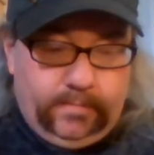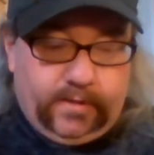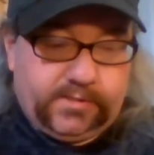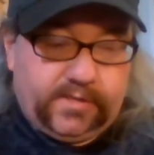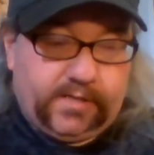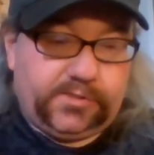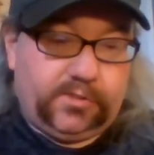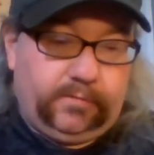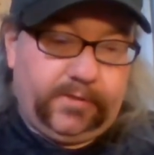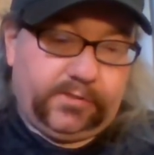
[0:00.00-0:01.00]
got Scott
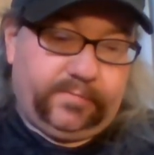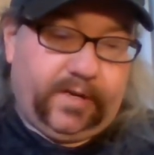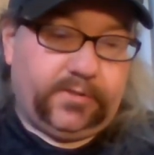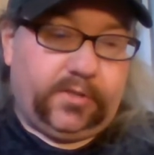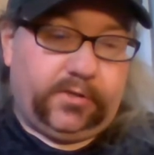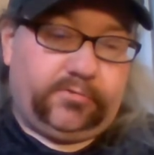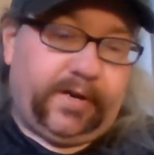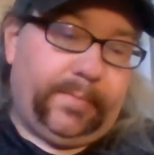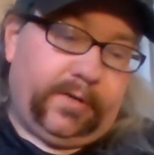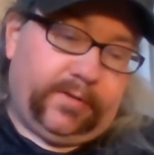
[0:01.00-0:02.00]
Service. We've got Doug
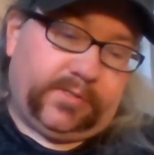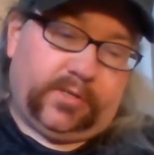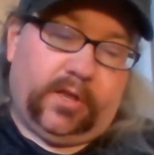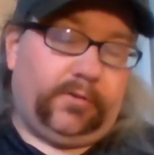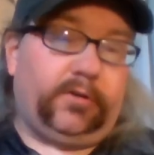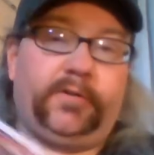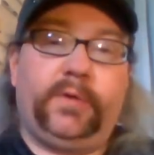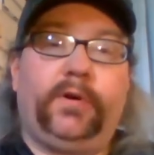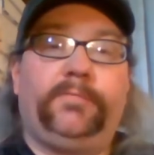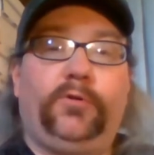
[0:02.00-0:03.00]
Drabek. That's another
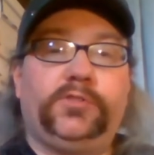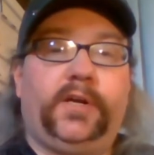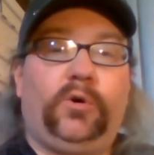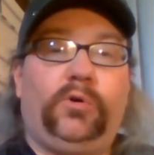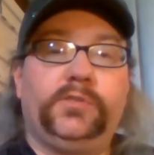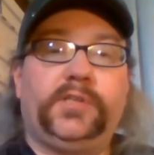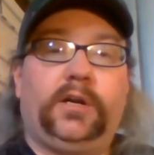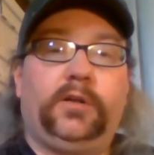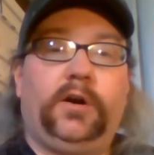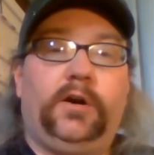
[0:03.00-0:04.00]
great one, unfortunately, on a
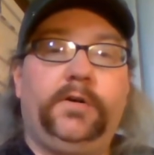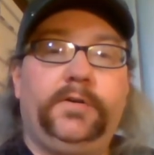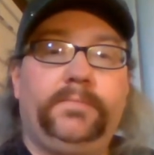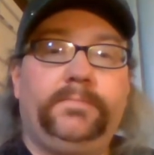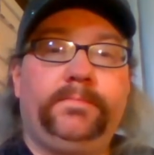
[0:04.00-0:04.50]
horizontal card.